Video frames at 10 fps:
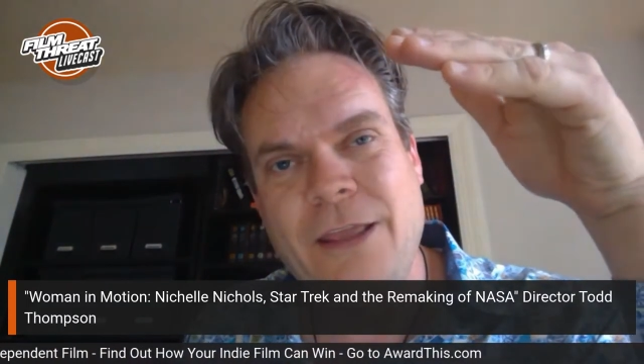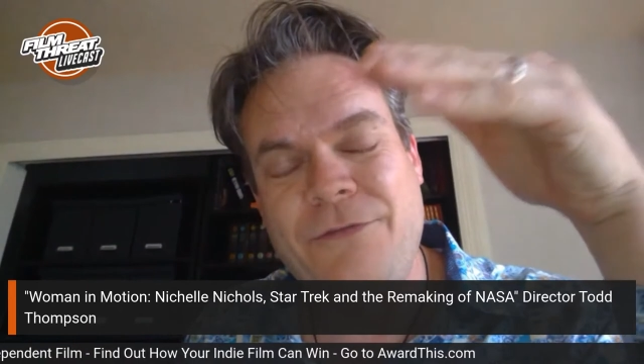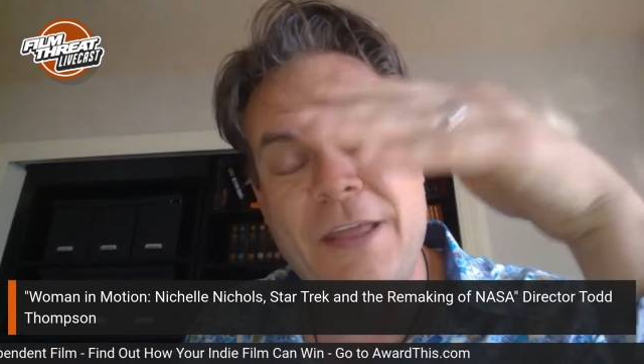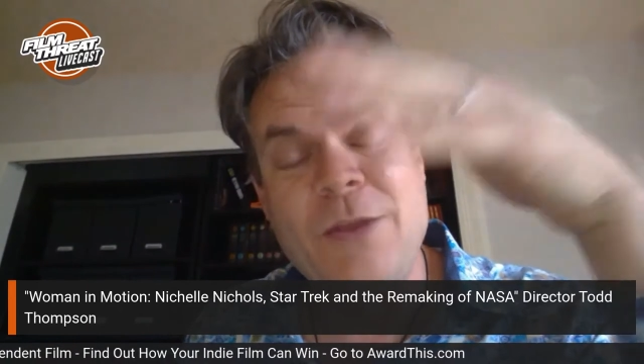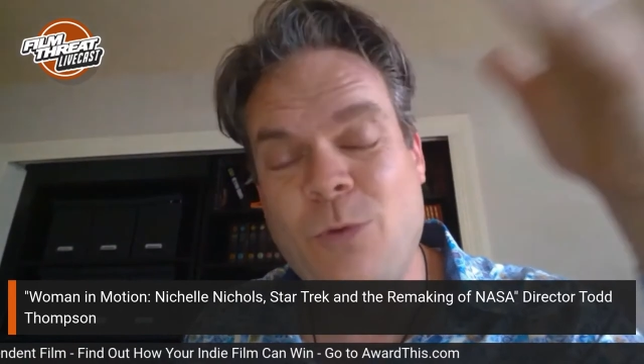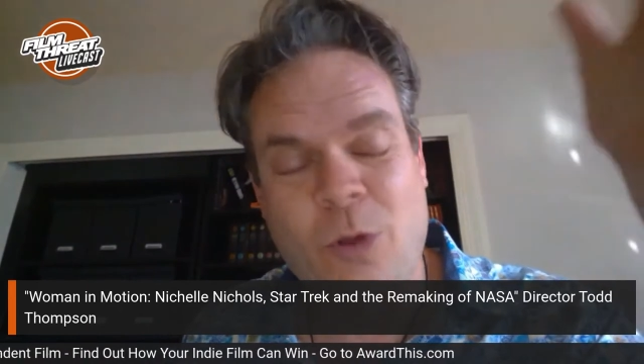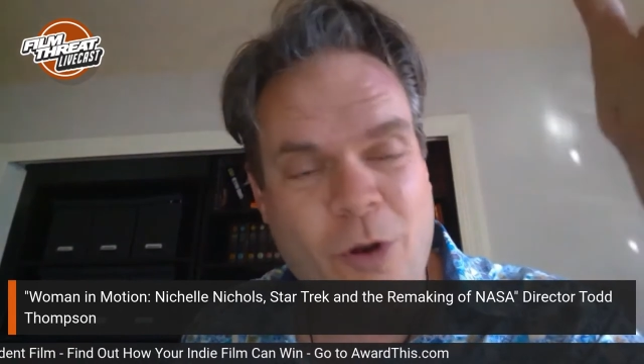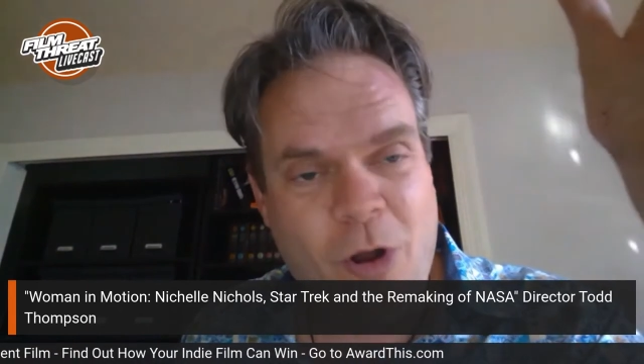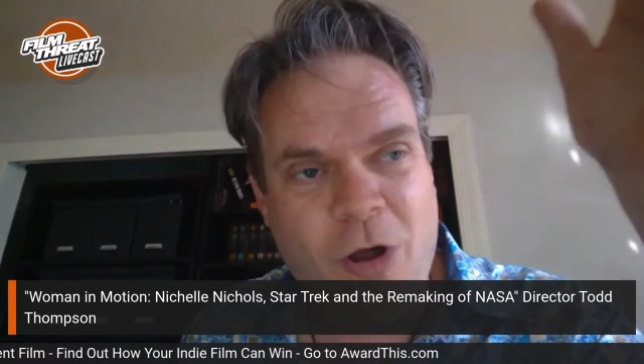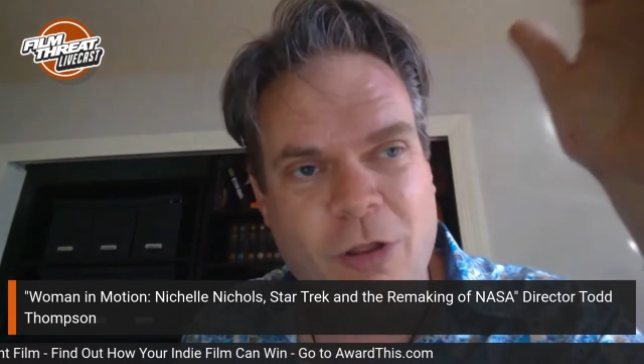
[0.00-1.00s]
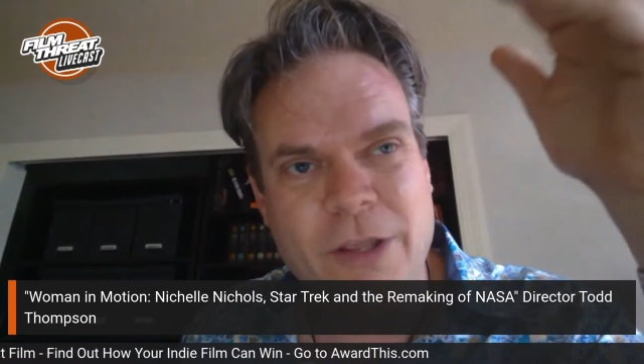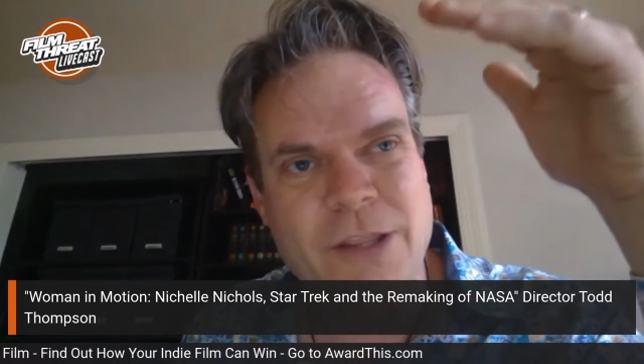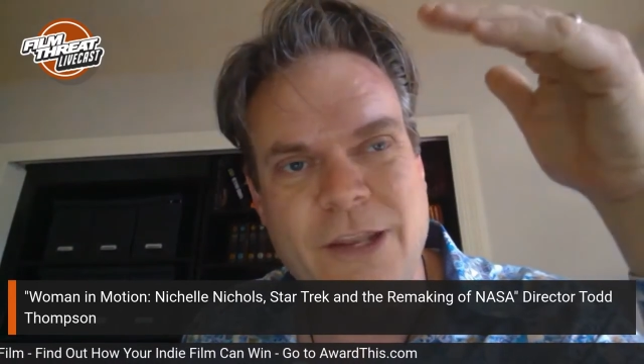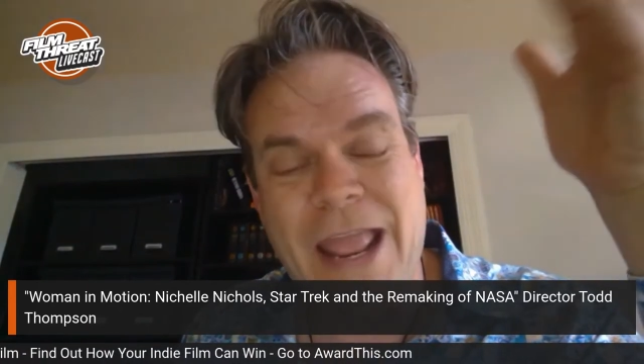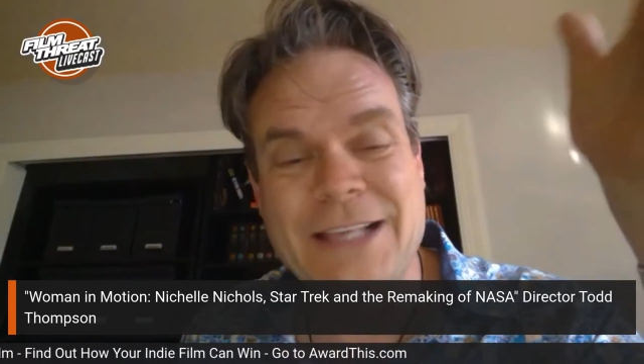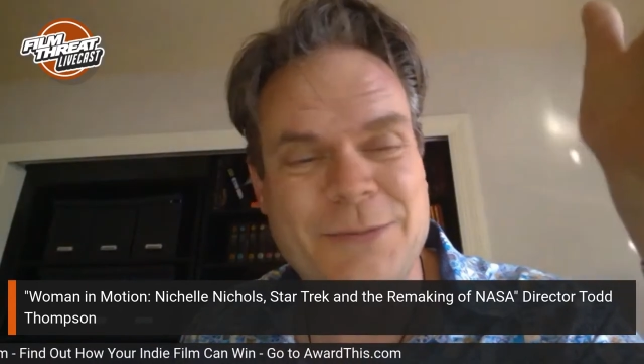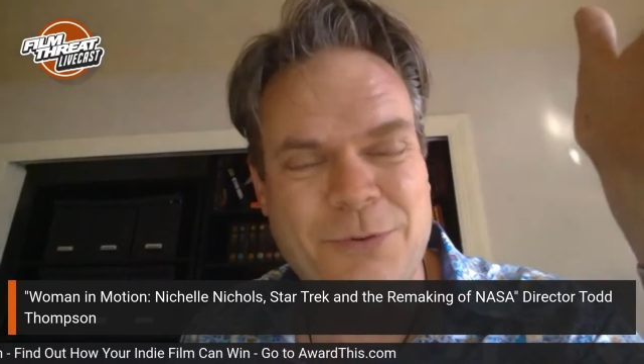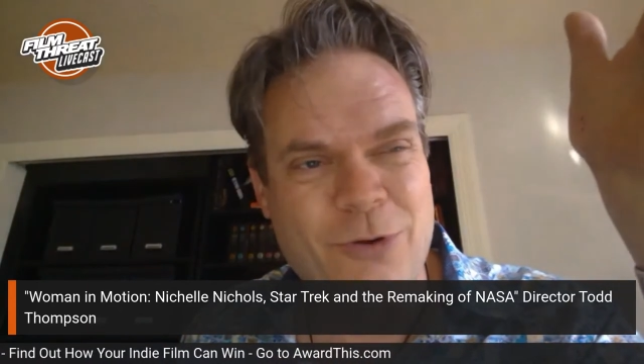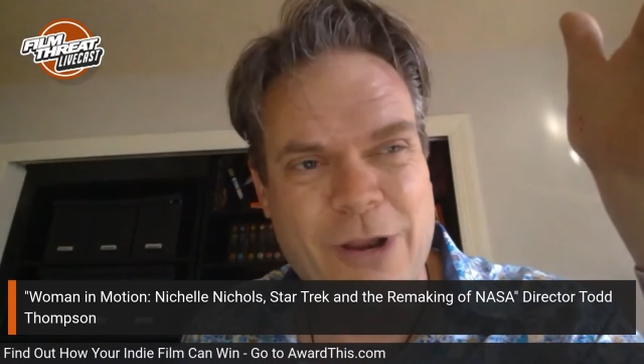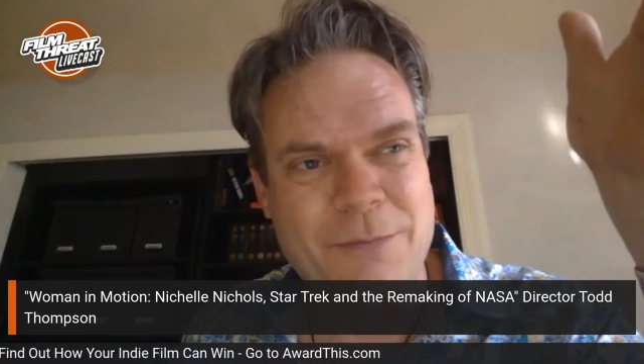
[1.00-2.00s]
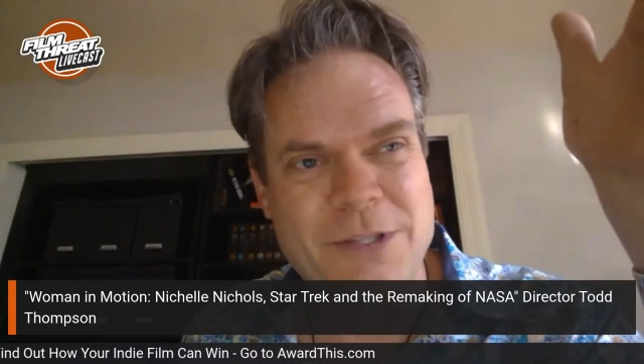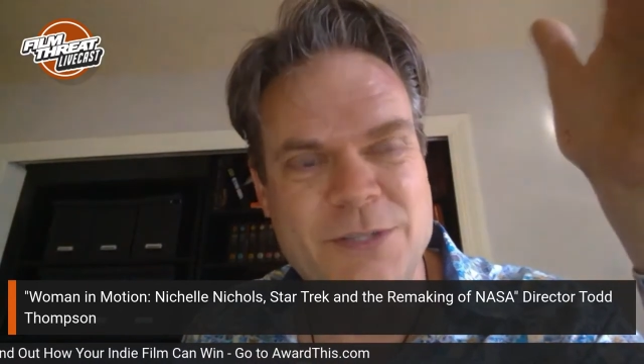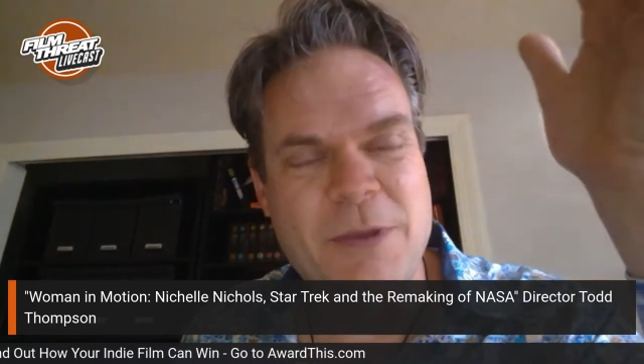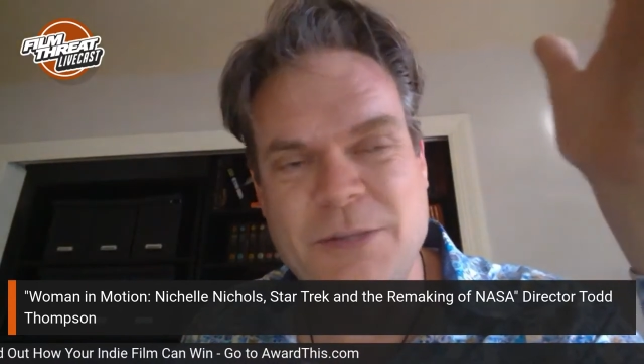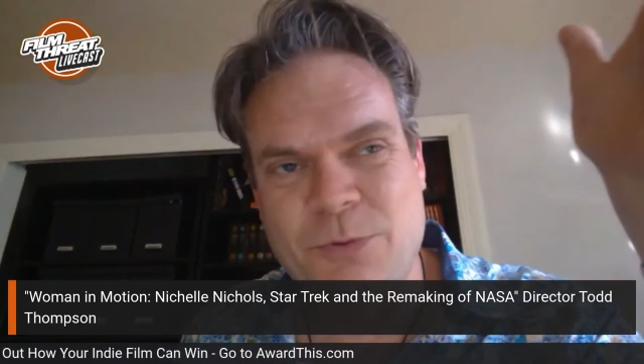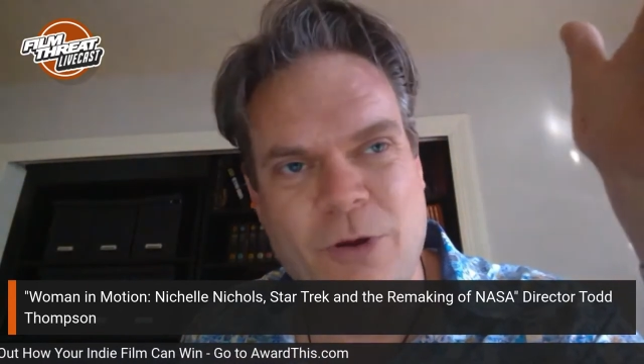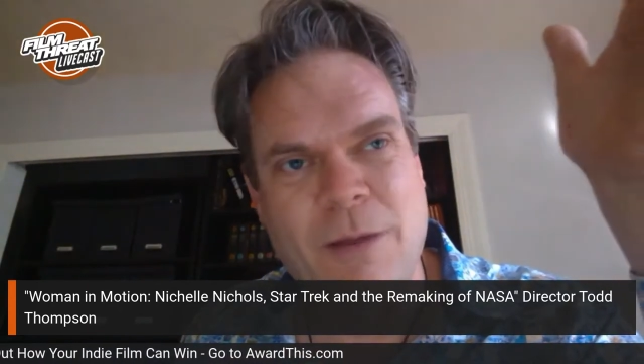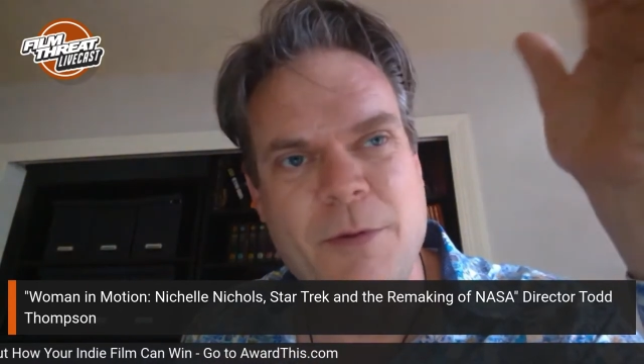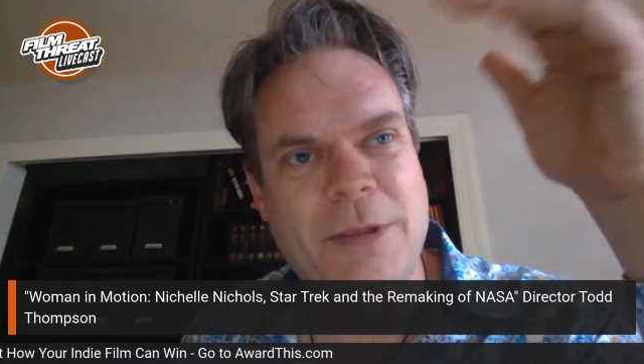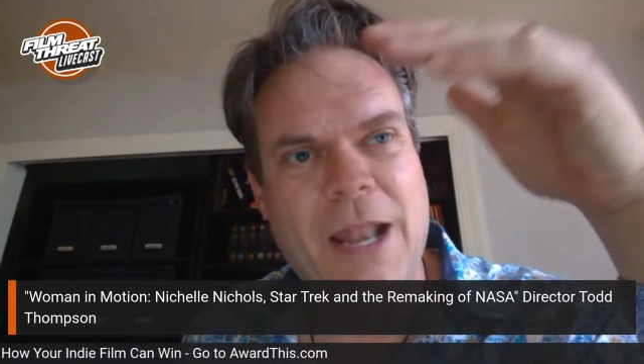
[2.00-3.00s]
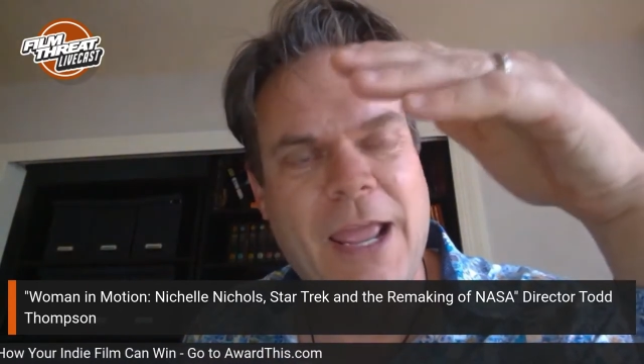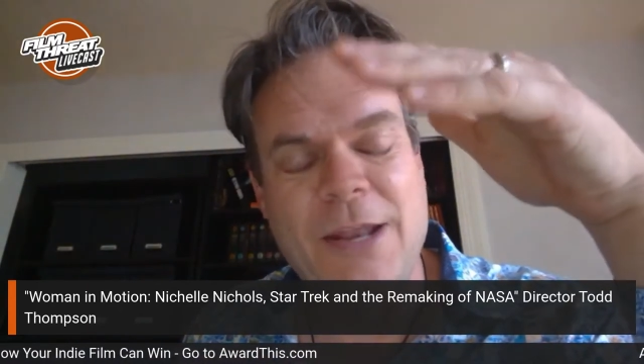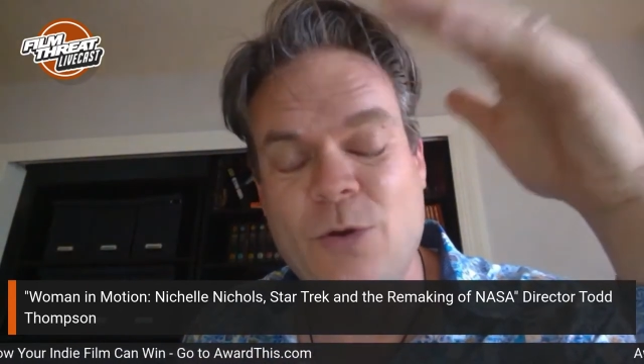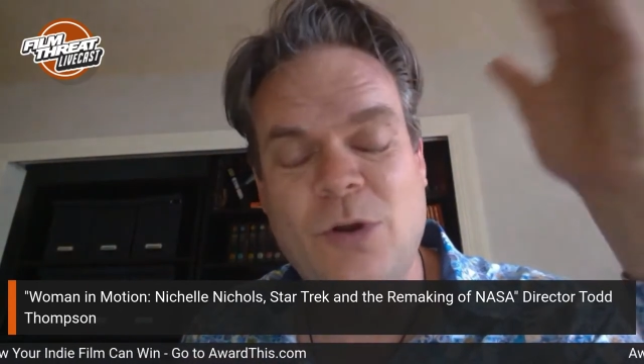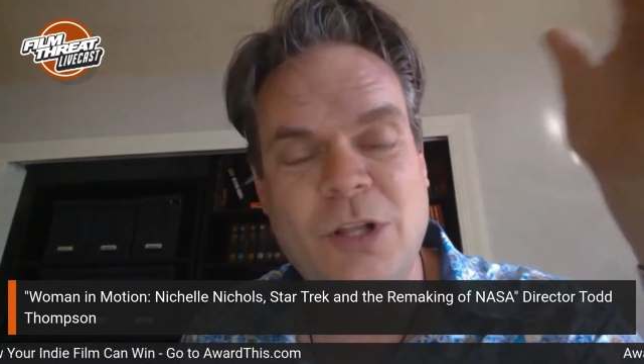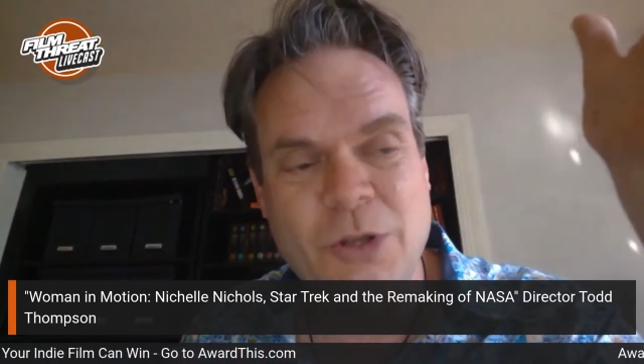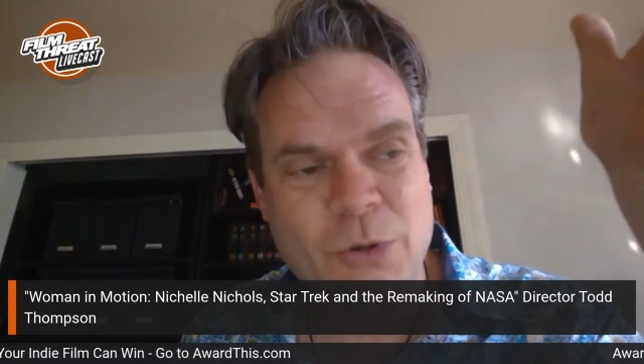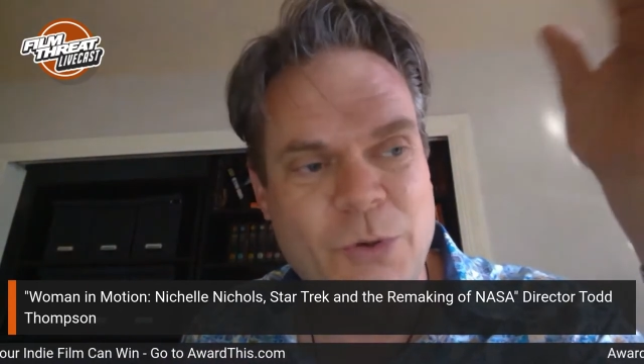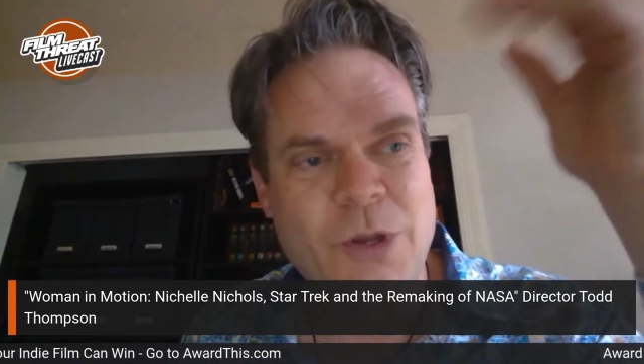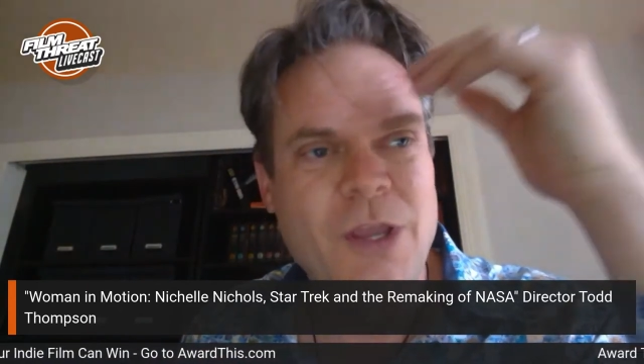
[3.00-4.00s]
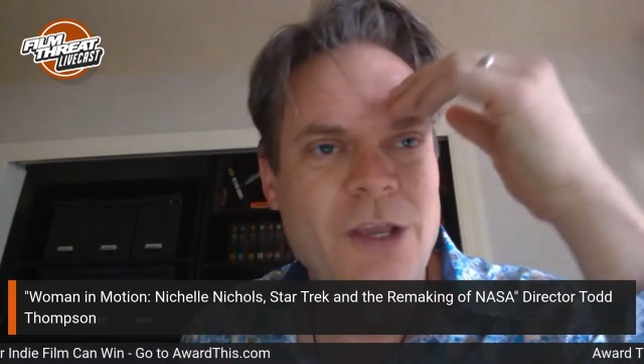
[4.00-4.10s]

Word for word: if any role at all, in the NASA program, in the space program. I mean, I had no clue.